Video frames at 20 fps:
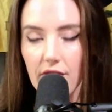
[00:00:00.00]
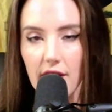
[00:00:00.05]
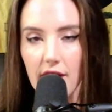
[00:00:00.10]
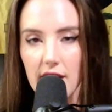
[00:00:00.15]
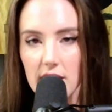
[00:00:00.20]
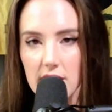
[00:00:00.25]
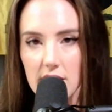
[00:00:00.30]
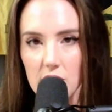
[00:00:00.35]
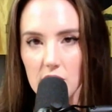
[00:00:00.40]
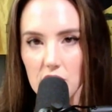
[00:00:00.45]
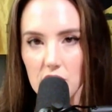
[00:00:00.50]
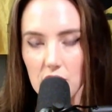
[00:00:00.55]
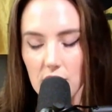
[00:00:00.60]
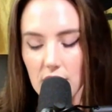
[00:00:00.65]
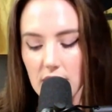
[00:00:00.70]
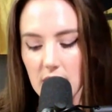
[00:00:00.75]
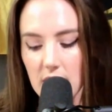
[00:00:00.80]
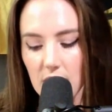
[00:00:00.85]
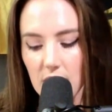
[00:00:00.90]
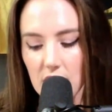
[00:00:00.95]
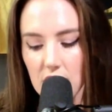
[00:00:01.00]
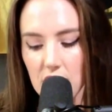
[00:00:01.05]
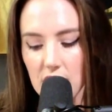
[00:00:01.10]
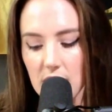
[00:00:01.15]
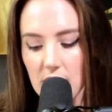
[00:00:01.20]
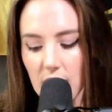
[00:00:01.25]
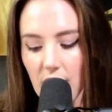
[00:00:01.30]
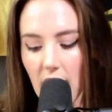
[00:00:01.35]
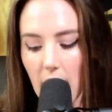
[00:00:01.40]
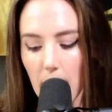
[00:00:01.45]
Friends and Shooters
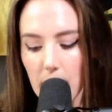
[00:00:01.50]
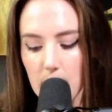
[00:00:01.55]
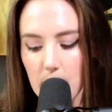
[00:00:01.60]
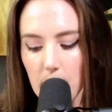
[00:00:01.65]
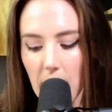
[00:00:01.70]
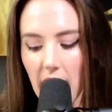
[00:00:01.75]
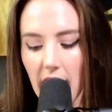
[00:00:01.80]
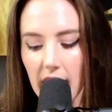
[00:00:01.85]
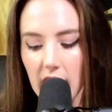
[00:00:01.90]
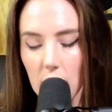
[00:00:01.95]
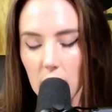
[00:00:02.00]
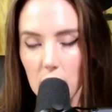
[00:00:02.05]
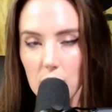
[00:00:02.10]
Fishers Farmers Party,